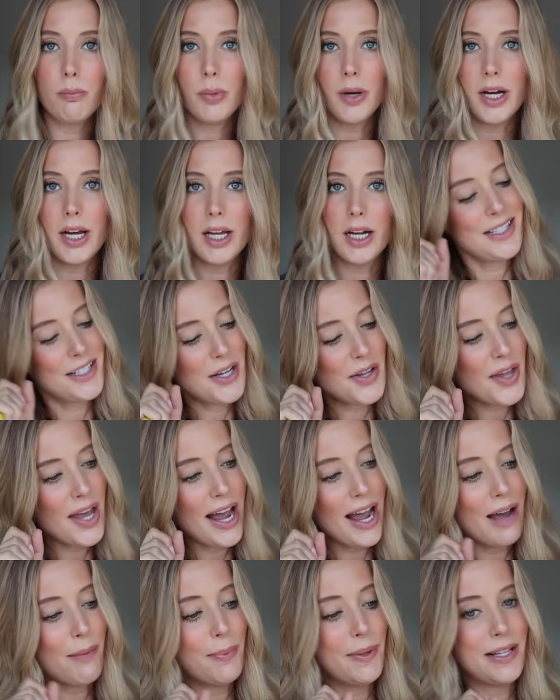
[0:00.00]
But until that
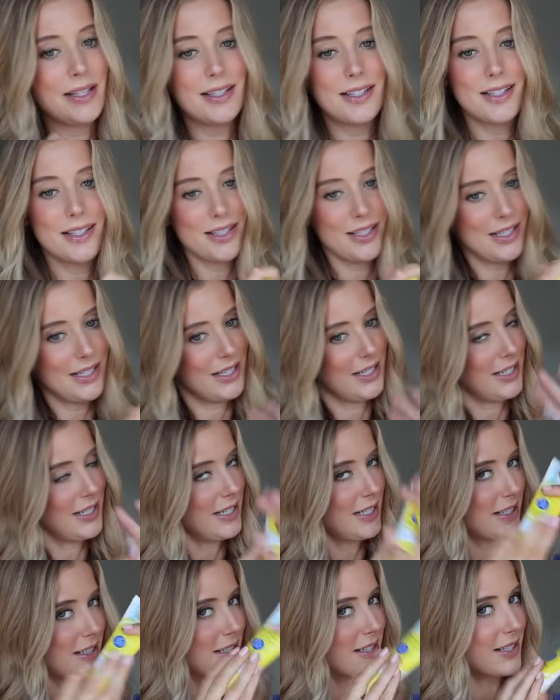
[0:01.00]
happens,
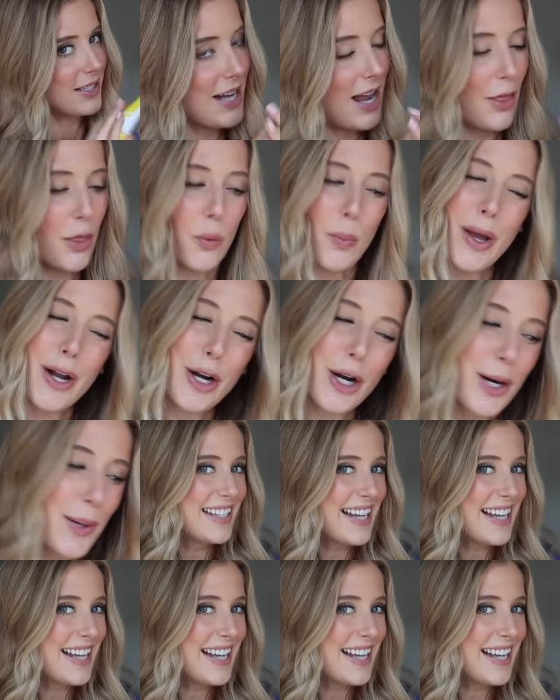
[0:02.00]
it's not the winner.